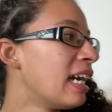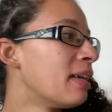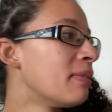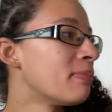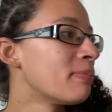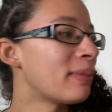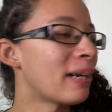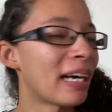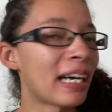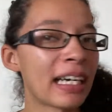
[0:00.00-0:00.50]

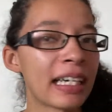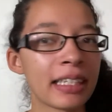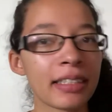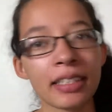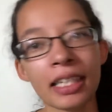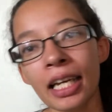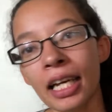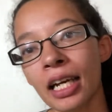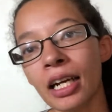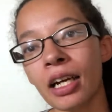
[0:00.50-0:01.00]

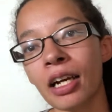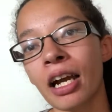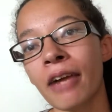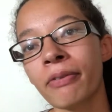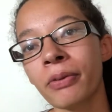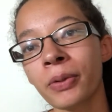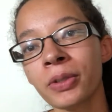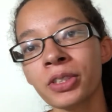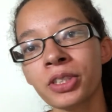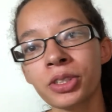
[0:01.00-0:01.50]
But yeah,
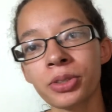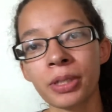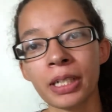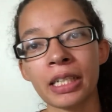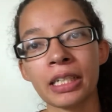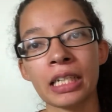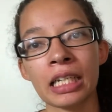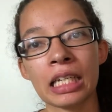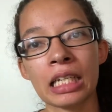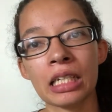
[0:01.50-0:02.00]
everyone's
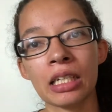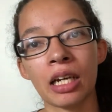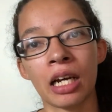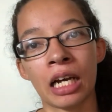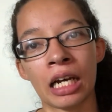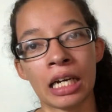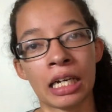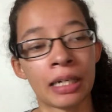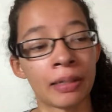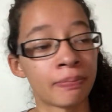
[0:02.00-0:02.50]
treated.
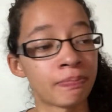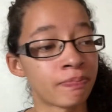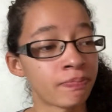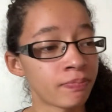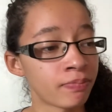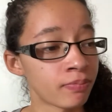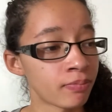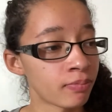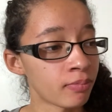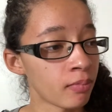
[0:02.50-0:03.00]

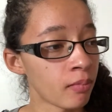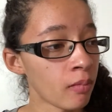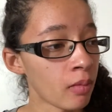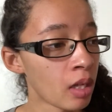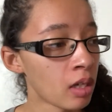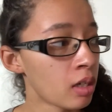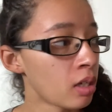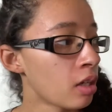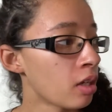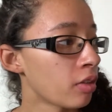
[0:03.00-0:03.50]

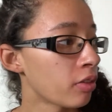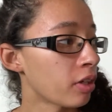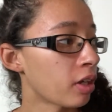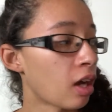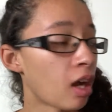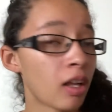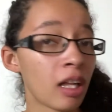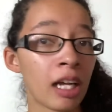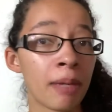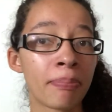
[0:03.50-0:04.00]
They're
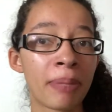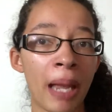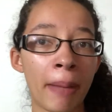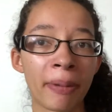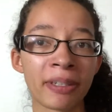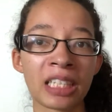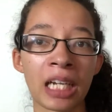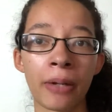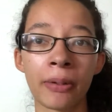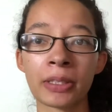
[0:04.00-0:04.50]
all on
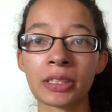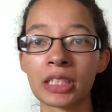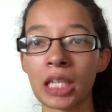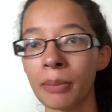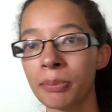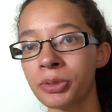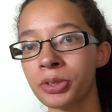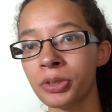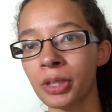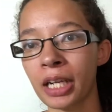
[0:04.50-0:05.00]
paper towel
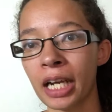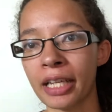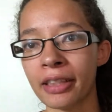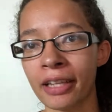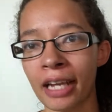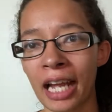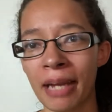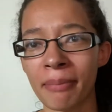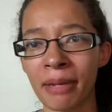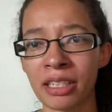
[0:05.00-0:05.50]
substrate. I
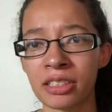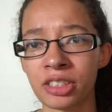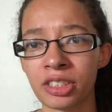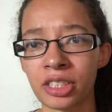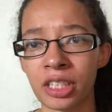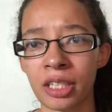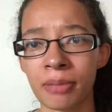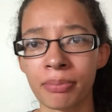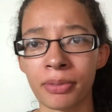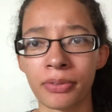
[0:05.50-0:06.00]
think I
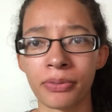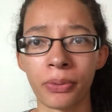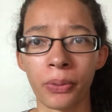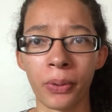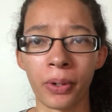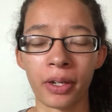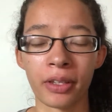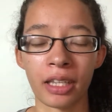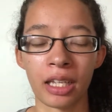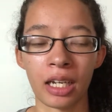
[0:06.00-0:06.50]
mentioned
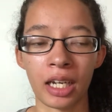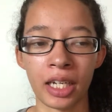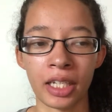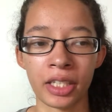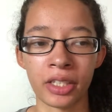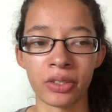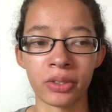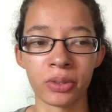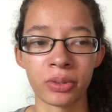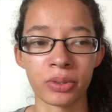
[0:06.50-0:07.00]
before that I
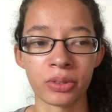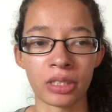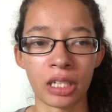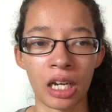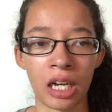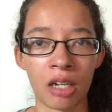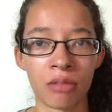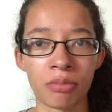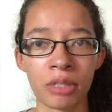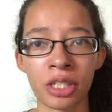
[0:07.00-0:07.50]
use
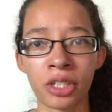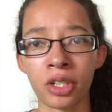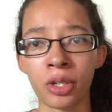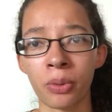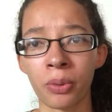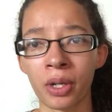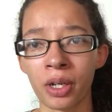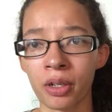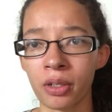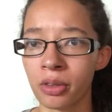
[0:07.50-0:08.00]

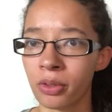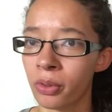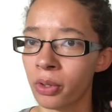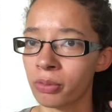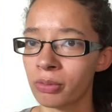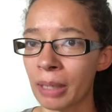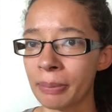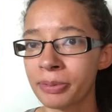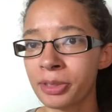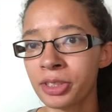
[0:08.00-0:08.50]
EcoWorth or
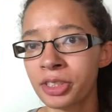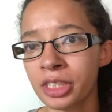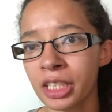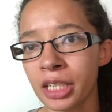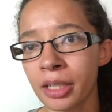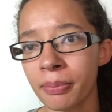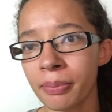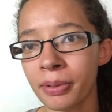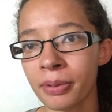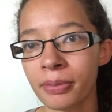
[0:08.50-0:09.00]

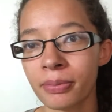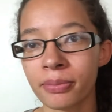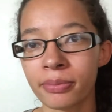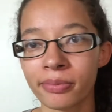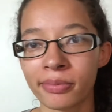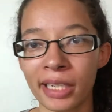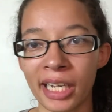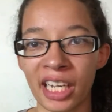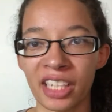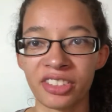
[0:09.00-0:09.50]
RepTiChip.
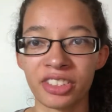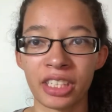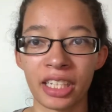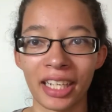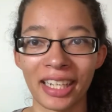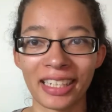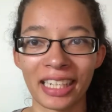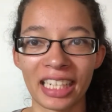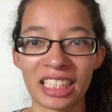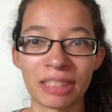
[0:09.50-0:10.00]

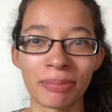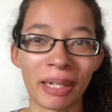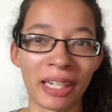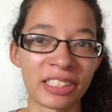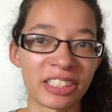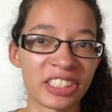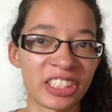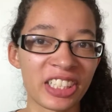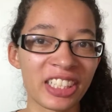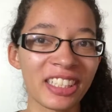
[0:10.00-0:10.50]
Hashtag not
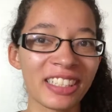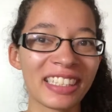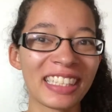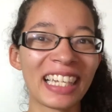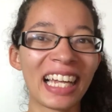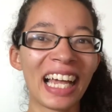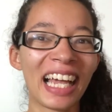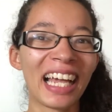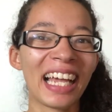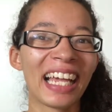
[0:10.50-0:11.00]
sponsored.
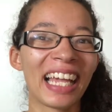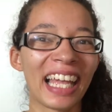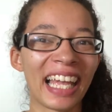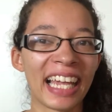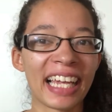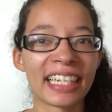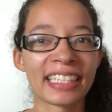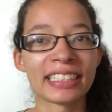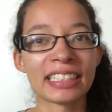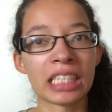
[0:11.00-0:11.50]

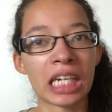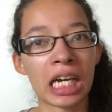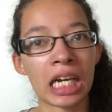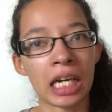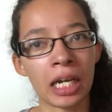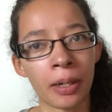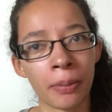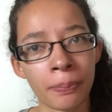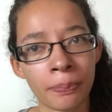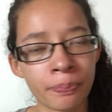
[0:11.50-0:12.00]
And,
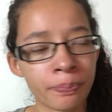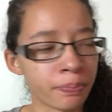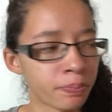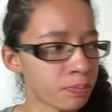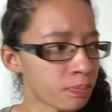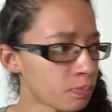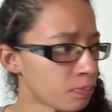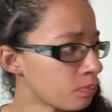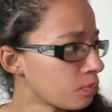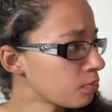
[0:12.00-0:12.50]

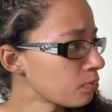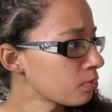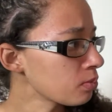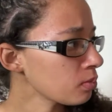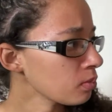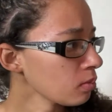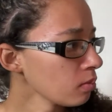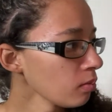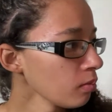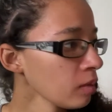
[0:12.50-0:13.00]

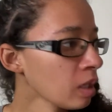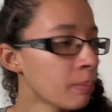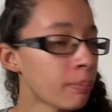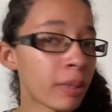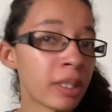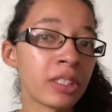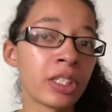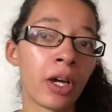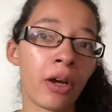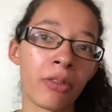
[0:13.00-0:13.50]

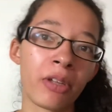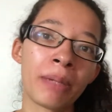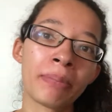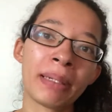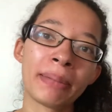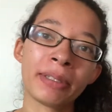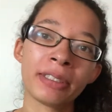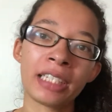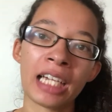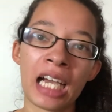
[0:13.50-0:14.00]
but no, they're on
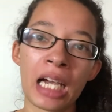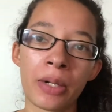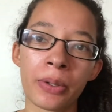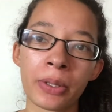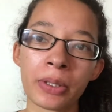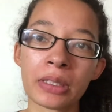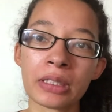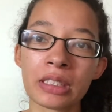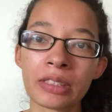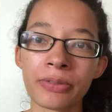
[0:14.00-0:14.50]
paper
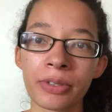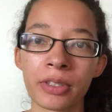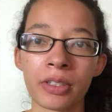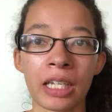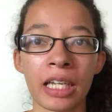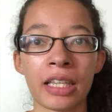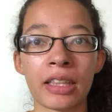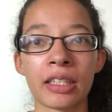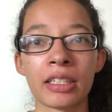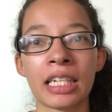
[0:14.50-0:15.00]
towels for
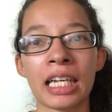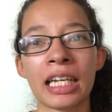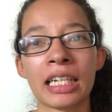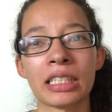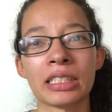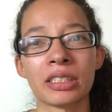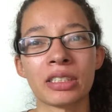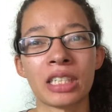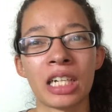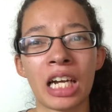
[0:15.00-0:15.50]
like the
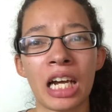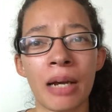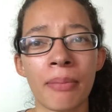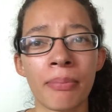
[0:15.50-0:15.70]
next